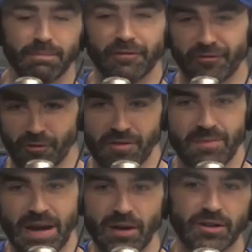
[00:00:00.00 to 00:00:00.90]
before the
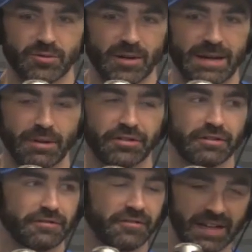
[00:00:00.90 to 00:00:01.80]
Mariners were able
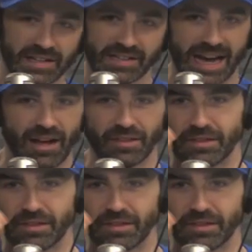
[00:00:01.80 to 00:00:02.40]
to finish out